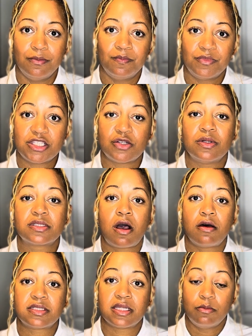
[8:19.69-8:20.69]
So it's
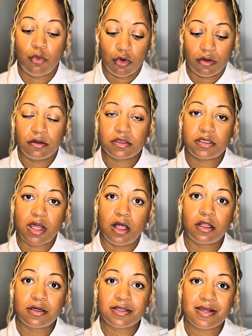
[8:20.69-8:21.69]
costing more of those
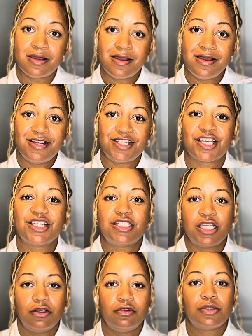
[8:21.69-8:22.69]
dollars to
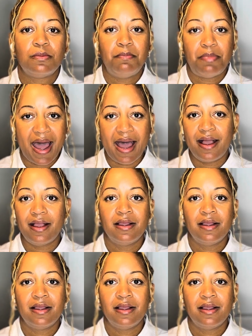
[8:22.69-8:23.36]
continue to buy